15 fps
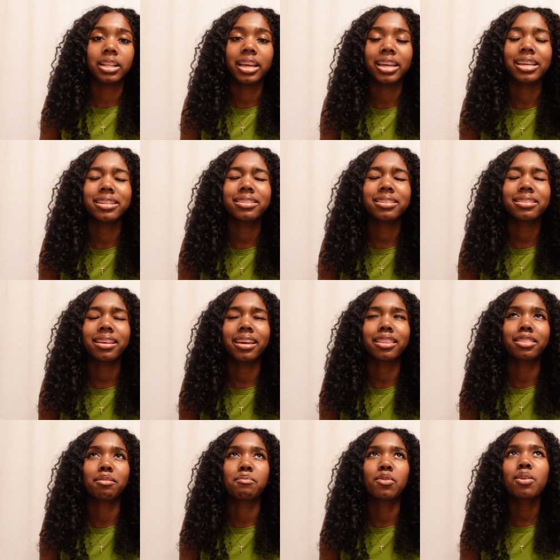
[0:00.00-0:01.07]
Like, and it's just
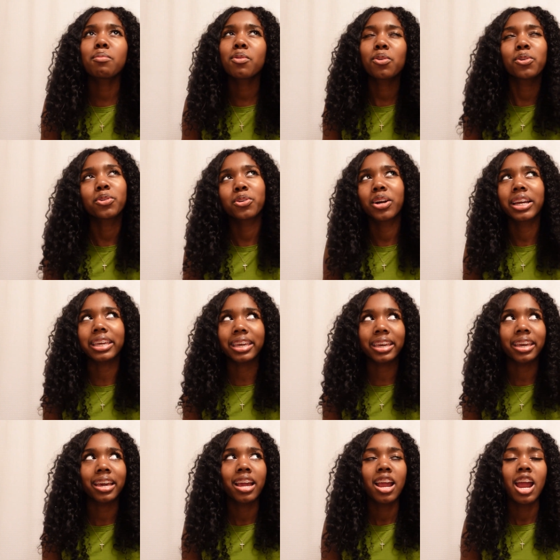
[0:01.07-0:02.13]
like the more and more older I
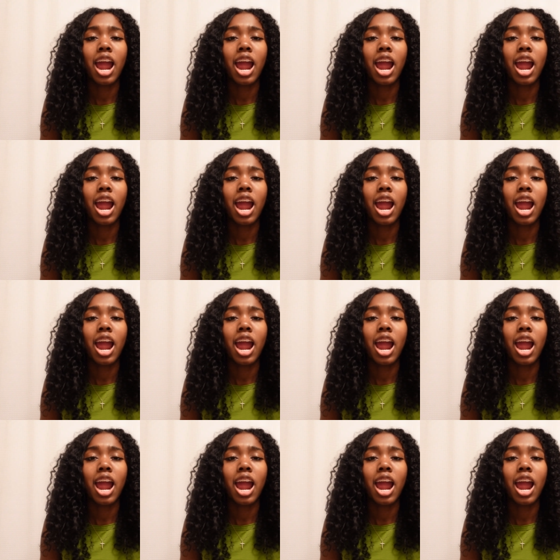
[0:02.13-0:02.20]
get,